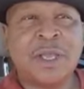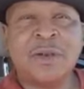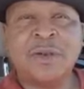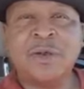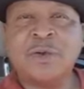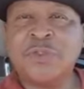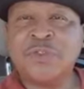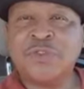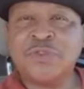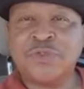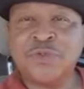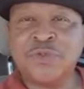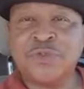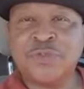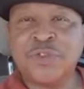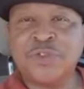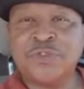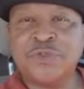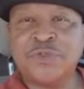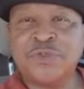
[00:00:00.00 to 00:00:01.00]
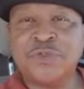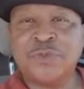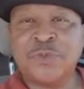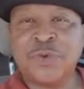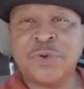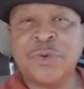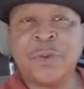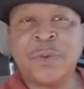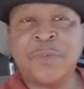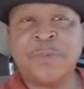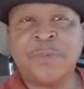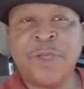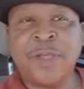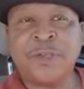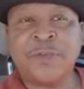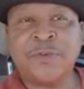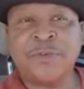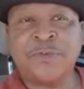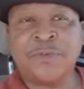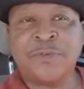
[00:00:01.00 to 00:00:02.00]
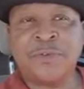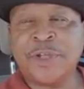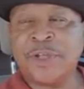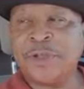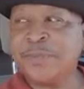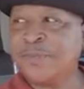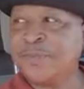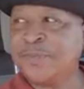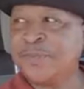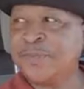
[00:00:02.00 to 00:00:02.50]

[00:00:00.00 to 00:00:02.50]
And know the truth, and the truth will make you free.